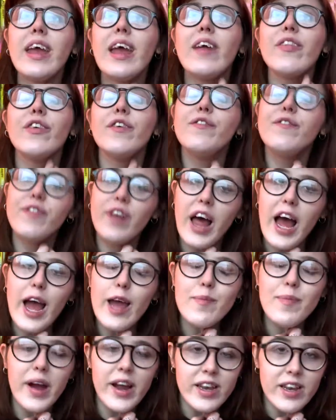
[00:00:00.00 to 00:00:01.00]
at the
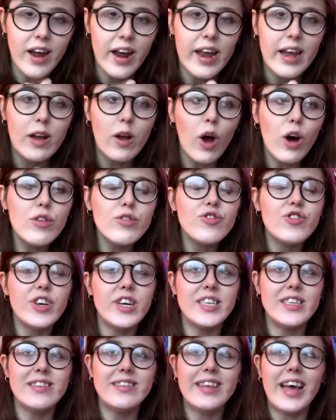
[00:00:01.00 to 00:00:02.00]
fly-by-night
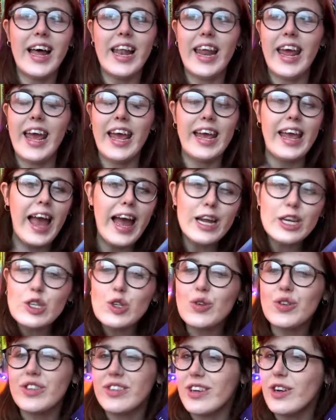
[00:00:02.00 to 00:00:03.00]
cauldron, selling
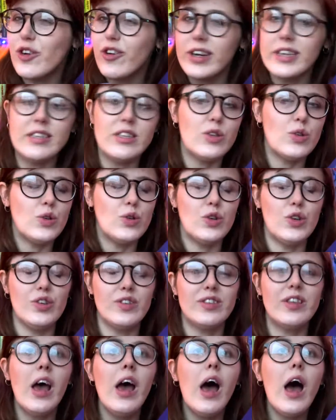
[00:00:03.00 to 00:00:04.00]
candles and
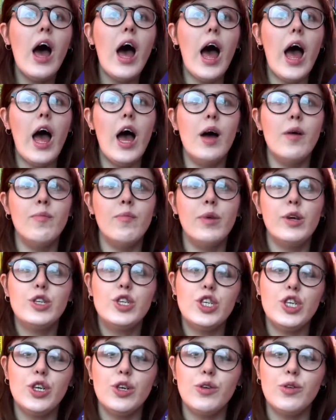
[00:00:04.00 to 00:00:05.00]
crystals
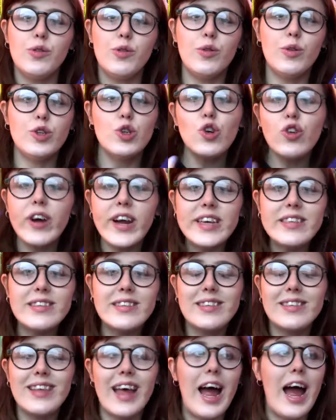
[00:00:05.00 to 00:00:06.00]
to
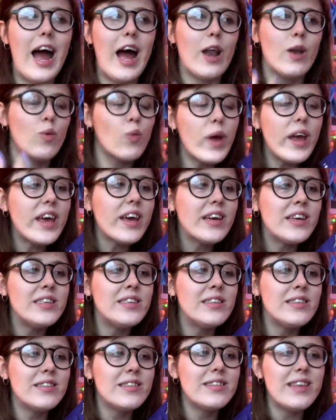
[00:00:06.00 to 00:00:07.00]
tourists and
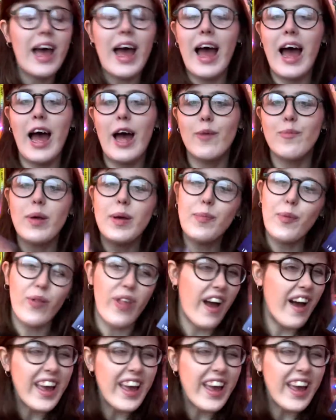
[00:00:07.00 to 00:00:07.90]
Wiccans and people that are